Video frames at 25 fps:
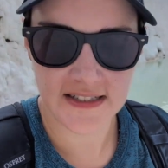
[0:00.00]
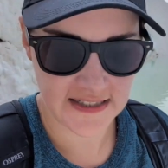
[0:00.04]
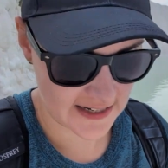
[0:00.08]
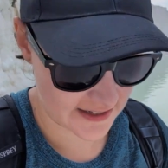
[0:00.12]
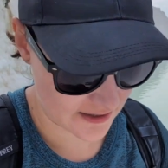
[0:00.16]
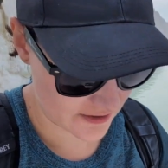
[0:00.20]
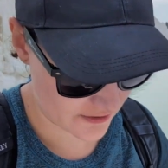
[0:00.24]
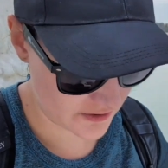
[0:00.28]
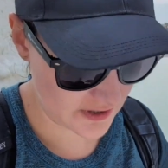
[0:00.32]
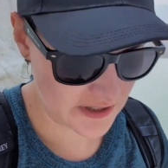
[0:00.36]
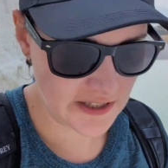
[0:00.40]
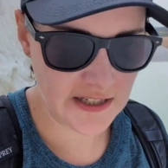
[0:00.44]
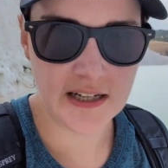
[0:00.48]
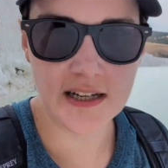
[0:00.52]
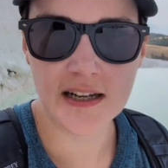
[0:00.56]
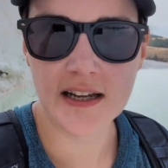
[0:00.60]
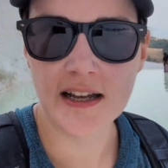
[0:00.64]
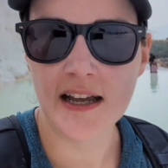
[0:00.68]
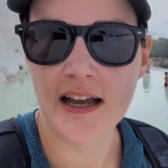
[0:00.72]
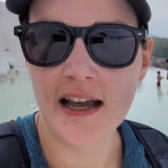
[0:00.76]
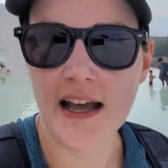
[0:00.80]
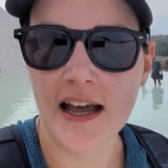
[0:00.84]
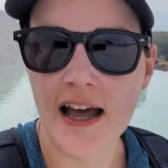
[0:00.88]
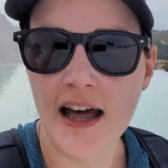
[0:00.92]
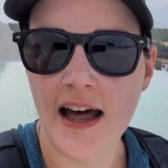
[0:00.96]
down.
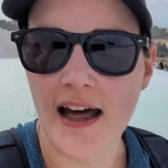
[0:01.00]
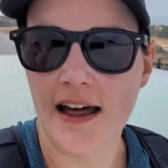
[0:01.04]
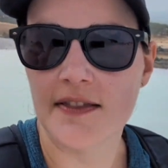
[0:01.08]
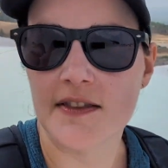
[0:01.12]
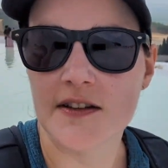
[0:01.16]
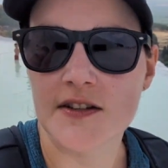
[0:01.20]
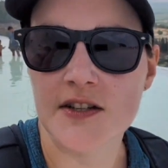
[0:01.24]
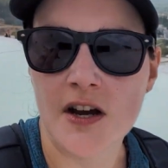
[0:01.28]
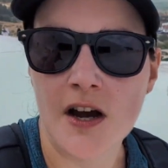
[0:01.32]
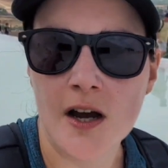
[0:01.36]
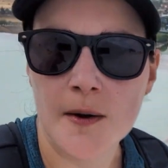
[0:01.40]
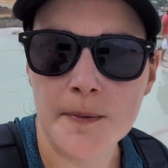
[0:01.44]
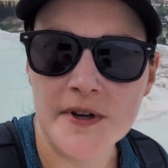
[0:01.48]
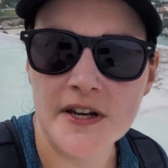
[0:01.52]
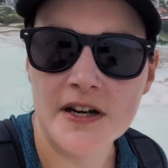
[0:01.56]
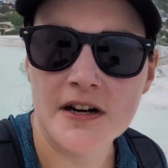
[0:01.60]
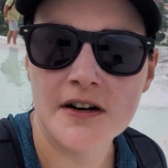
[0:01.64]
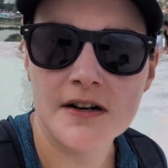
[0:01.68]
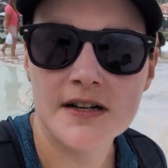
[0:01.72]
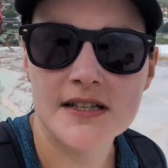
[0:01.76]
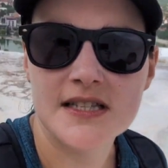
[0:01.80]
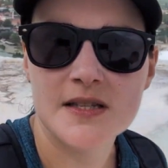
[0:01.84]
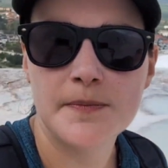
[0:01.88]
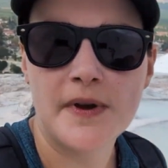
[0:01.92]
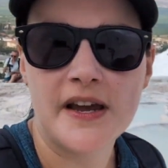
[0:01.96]
At the top here,
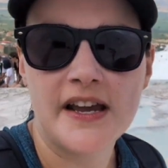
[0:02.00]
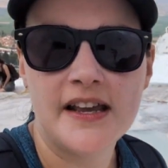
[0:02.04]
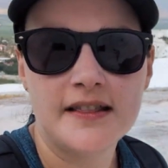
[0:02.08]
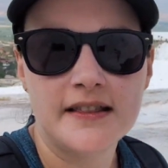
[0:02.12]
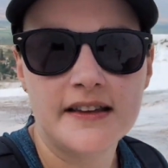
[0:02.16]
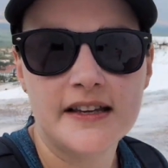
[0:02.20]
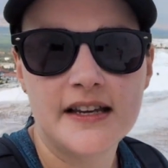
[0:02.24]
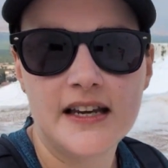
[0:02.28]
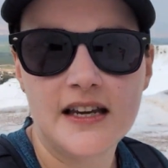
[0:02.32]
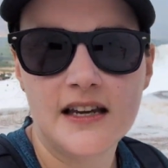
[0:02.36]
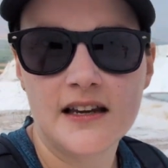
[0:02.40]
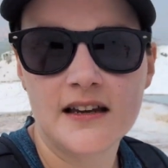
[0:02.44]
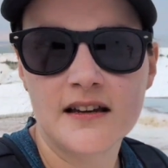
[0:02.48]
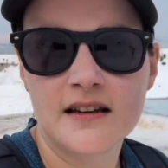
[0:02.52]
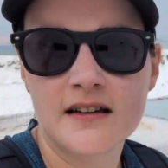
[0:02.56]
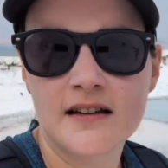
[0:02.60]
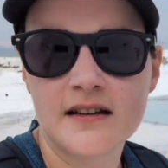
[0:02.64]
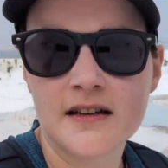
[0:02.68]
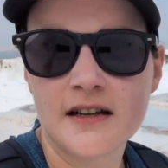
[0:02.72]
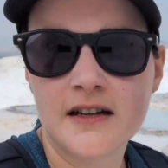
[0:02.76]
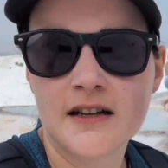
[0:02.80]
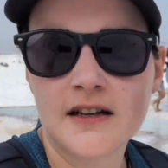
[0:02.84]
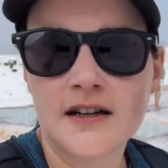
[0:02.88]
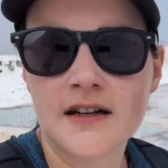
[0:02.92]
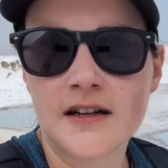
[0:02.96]
it's mainly
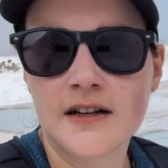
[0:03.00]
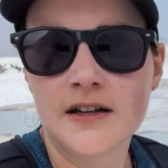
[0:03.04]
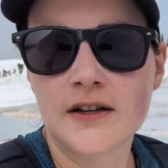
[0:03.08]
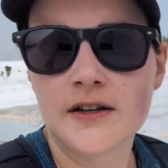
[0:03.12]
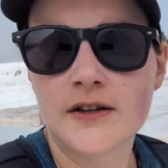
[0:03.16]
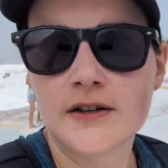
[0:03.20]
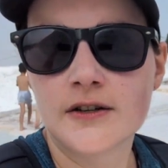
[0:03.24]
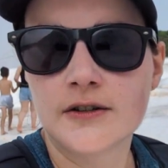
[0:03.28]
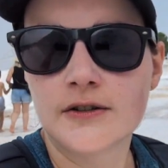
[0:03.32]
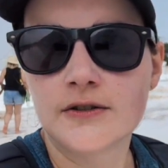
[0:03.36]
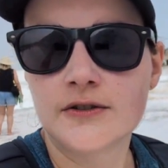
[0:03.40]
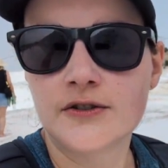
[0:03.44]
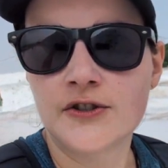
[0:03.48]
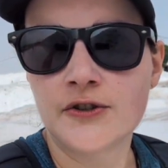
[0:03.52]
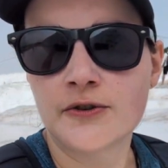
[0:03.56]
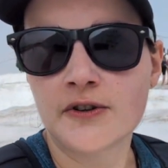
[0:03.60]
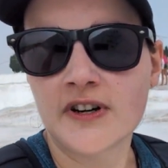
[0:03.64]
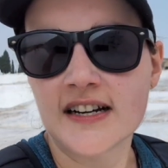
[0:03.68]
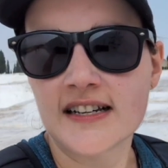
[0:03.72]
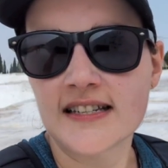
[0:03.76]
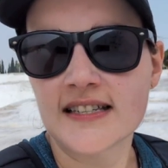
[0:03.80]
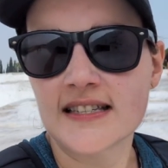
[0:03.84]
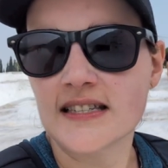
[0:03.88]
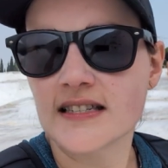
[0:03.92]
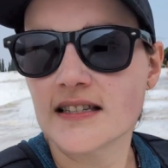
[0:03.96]

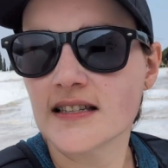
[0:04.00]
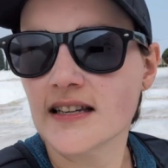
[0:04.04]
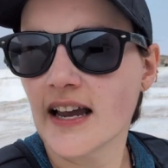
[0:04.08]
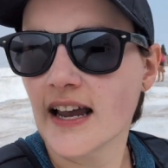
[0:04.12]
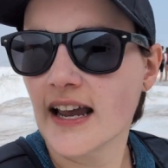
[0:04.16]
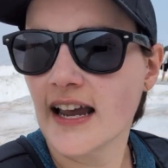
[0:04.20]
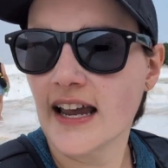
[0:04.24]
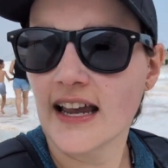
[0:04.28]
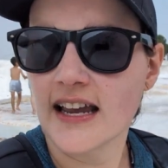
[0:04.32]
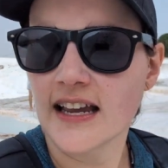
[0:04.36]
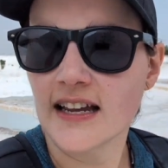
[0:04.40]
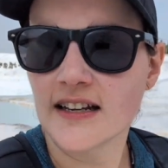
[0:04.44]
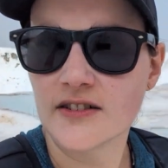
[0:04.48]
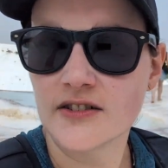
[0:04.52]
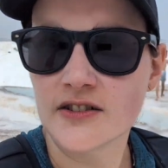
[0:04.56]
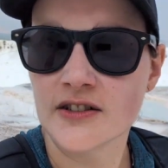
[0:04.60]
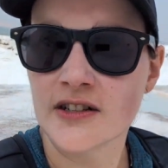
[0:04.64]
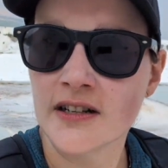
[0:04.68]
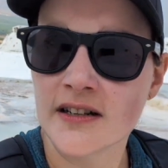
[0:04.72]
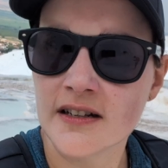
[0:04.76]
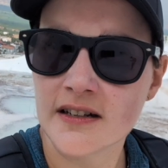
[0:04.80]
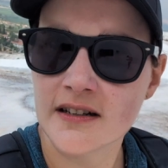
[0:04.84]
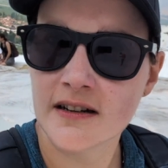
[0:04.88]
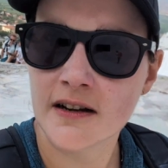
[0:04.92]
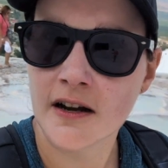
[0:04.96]
tourists and
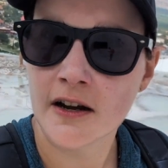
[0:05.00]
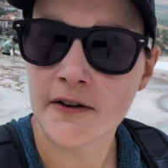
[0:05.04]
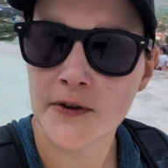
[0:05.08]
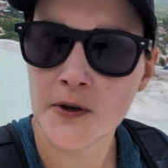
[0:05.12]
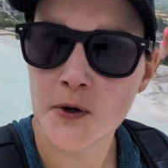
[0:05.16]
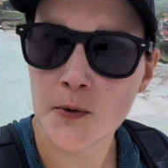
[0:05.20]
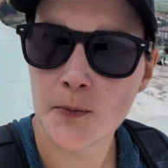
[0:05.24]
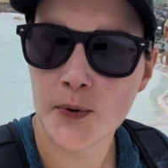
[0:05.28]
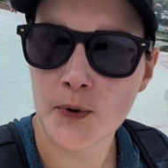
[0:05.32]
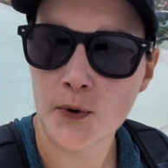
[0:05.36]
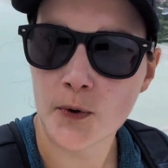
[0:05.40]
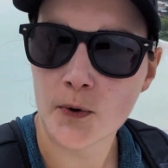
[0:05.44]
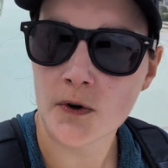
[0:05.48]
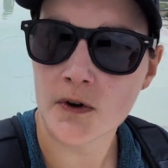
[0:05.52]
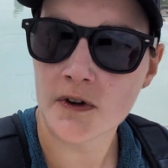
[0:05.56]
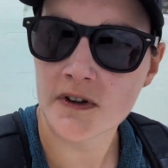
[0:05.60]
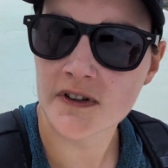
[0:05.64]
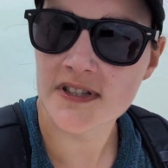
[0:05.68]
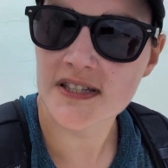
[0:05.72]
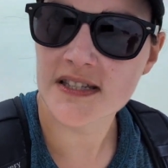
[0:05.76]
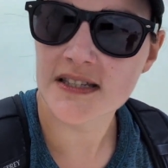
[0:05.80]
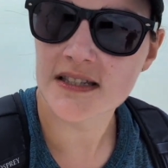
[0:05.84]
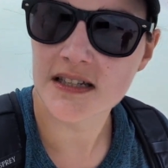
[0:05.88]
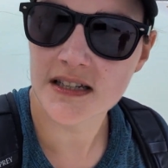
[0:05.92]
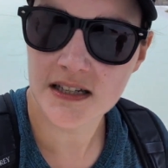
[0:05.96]
a few
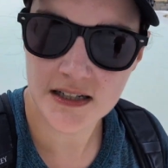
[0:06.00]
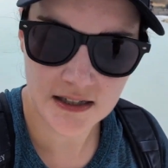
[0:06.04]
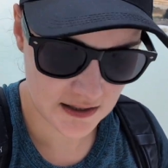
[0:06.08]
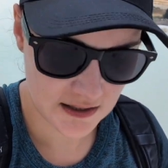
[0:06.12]
pools.